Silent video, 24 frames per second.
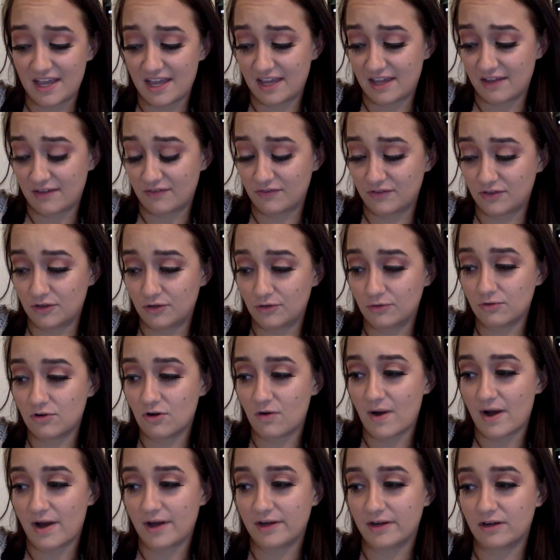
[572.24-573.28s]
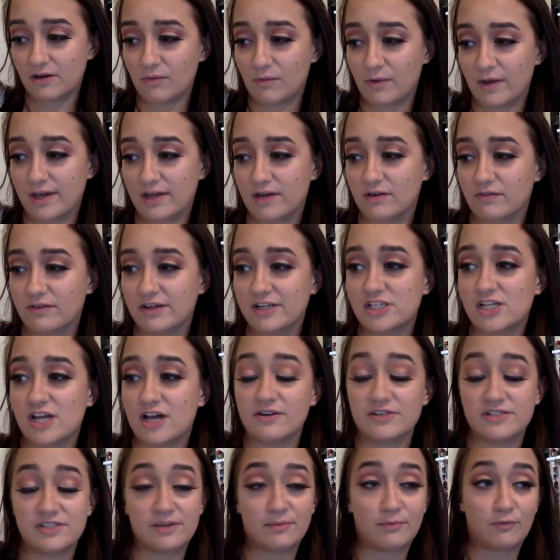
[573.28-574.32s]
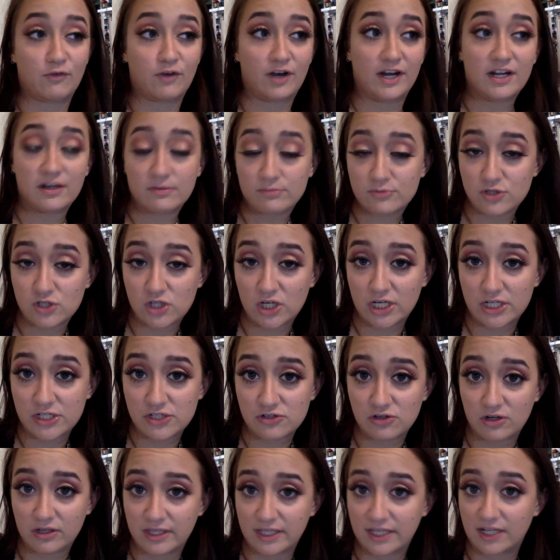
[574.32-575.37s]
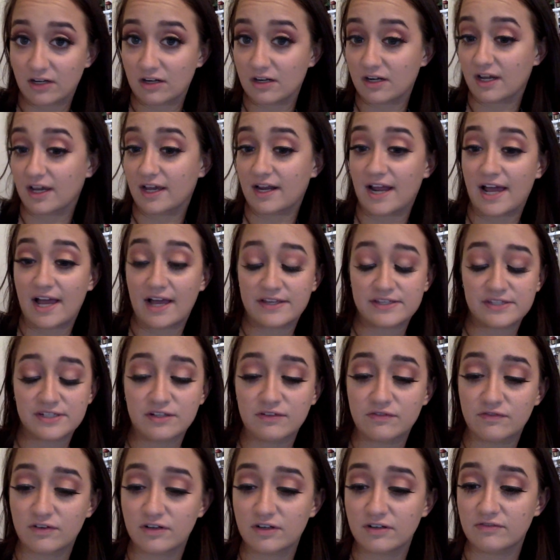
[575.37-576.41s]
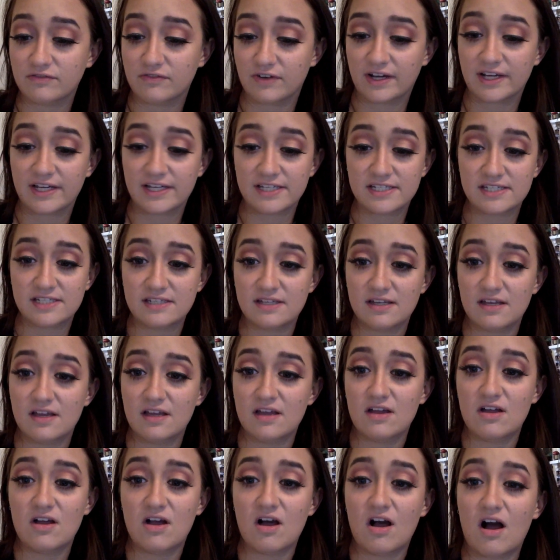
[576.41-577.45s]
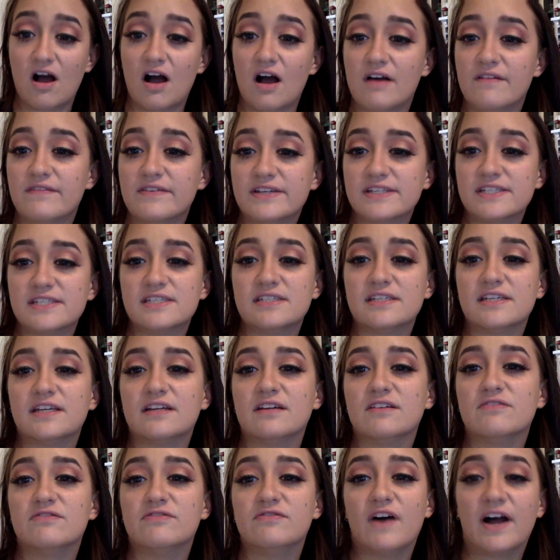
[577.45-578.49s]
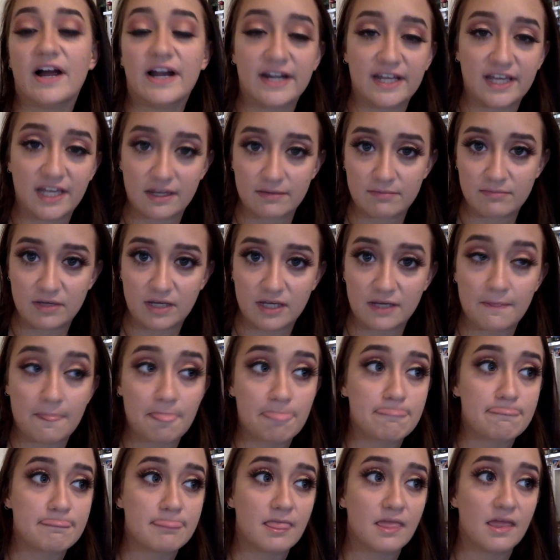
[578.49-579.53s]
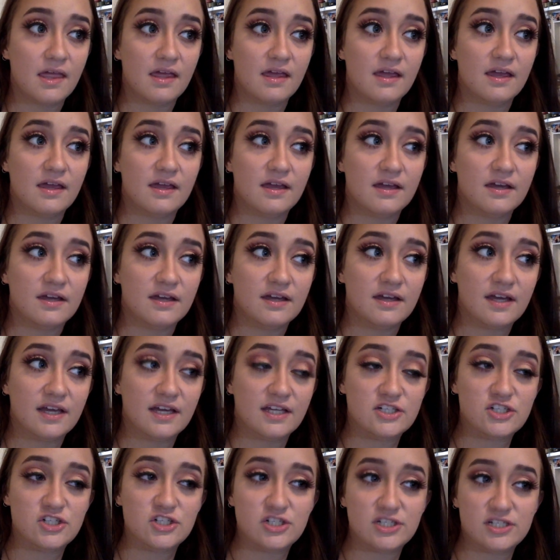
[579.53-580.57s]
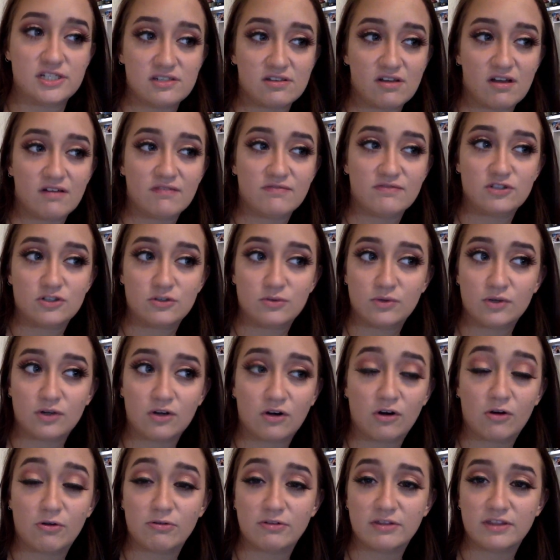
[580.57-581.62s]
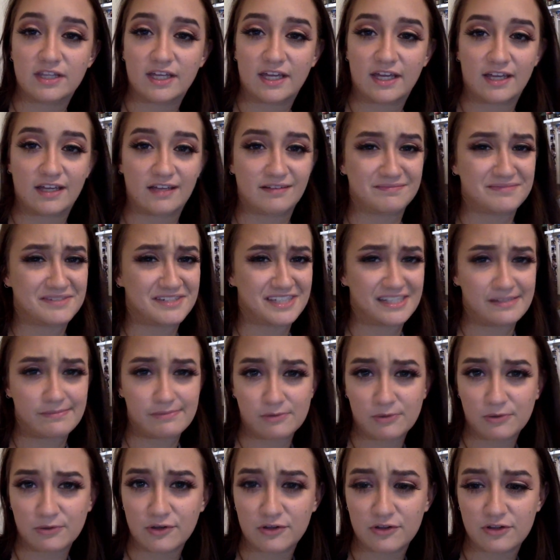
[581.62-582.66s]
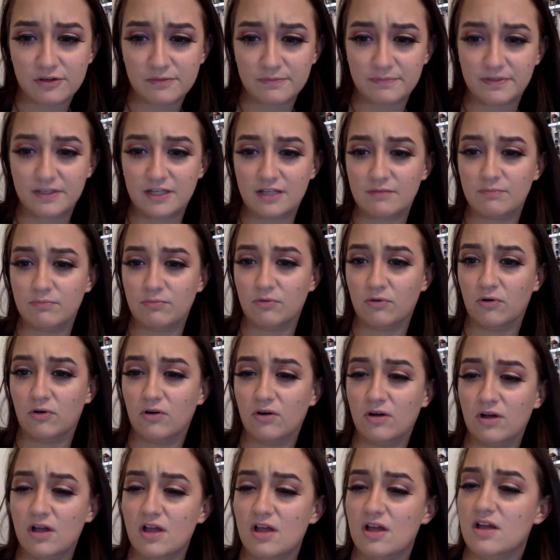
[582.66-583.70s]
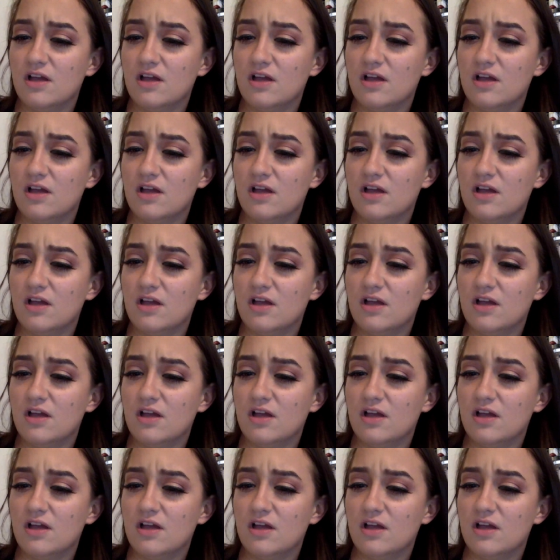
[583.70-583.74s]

If you go out of your way to reach out to some random stranger on the internet asking for advice, obviously confiding in me, and she's off doing her own thing, sleeping with other people,